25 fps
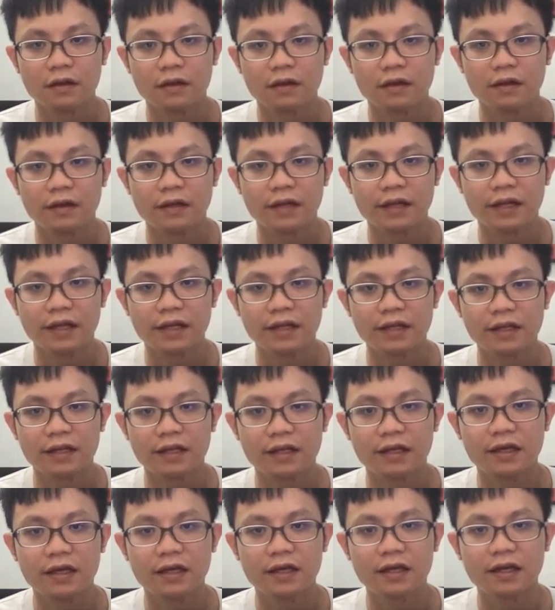Then
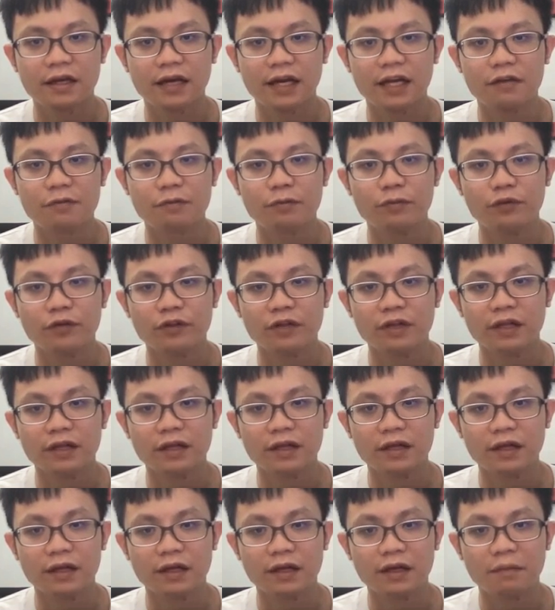here I put
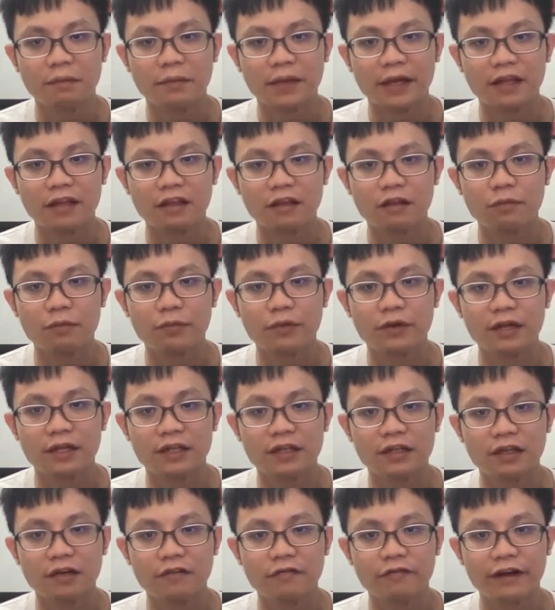the
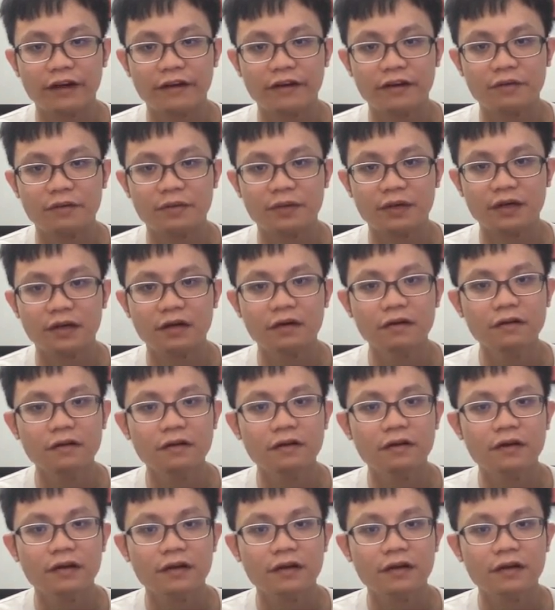manipulated variable.